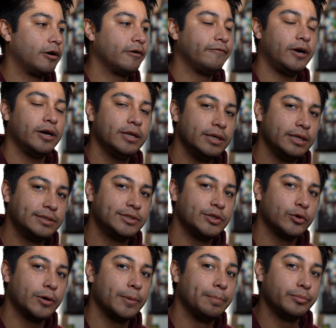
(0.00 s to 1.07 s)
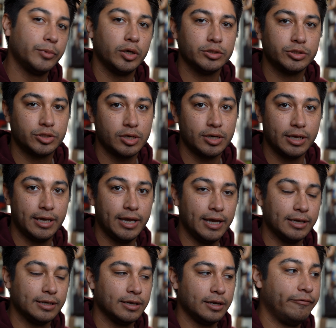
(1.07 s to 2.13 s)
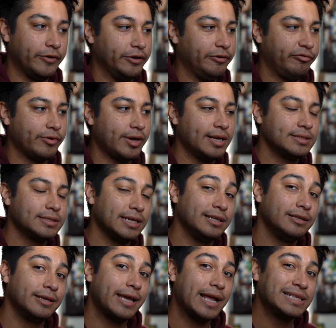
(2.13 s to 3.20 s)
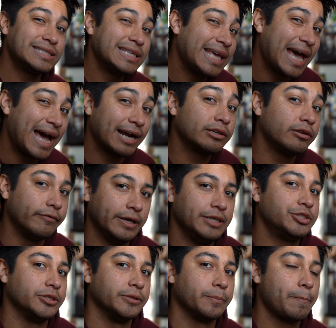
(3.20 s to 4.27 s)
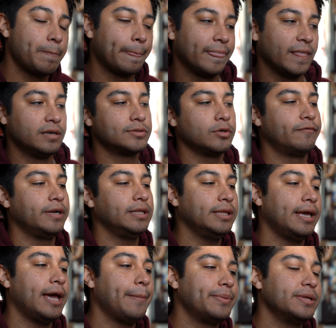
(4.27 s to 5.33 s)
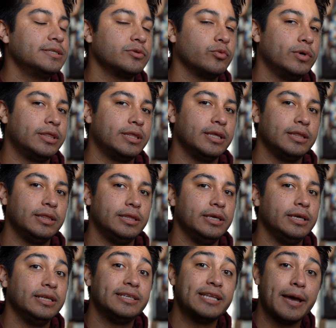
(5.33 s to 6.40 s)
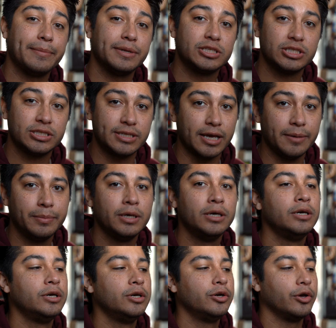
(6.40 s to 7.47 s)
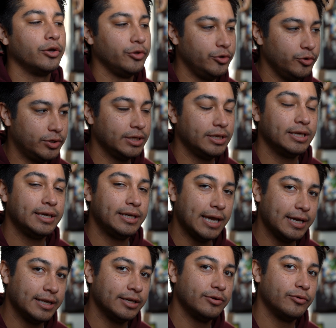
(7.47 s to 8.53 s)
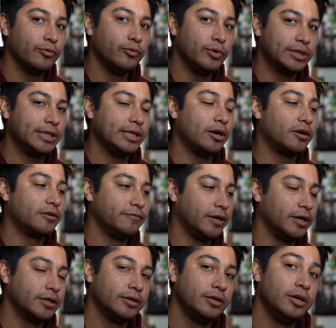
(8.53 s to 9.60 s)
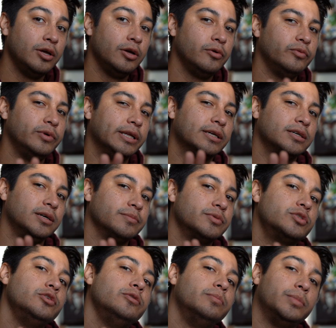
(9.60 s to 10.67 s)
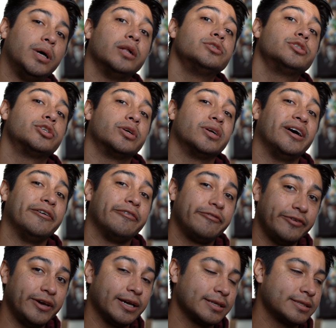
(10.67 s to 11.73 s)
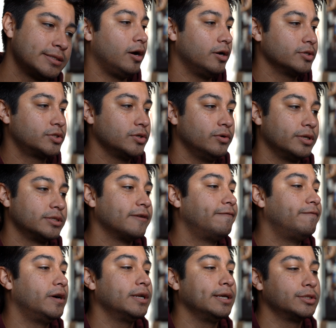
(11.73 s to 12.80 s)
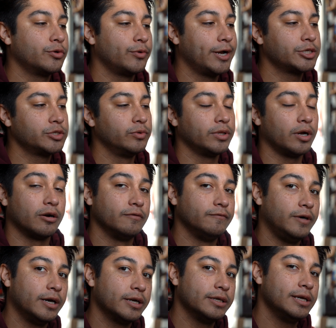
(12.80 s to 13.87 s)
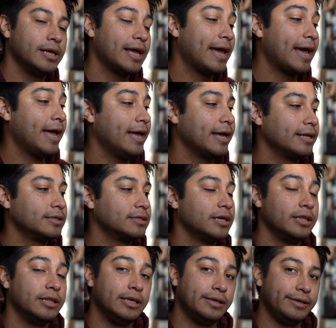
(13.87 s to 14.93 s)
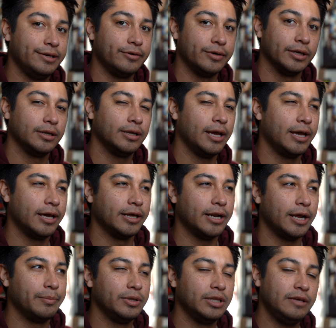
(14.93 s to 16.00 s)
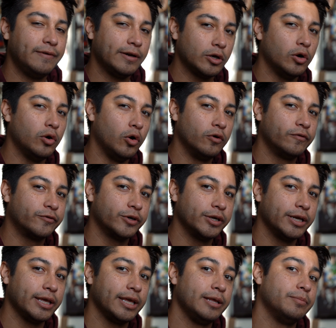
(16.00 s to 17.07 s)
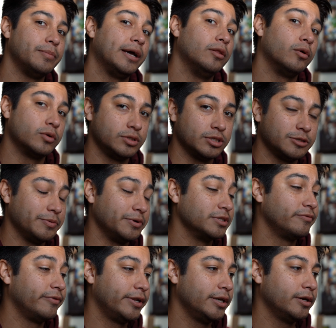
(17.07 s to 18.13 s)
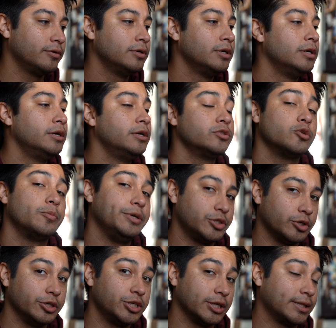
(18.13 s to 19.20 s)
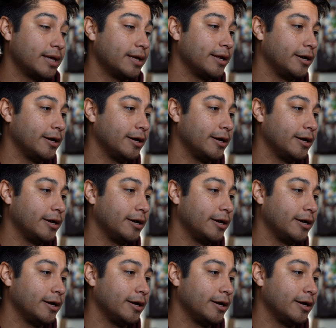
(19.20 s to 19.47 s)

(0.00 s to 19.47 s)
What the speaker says: Arvada is your monster negate. Fun fact, it negates the activation. So if anything happens within the damage step, you can negate it with the Arvada when it comes to monster effects. Also, there's a fun interaction with Arvada and the Kirin, and I believe I go over it in my Locals Experience video, so be sure to check that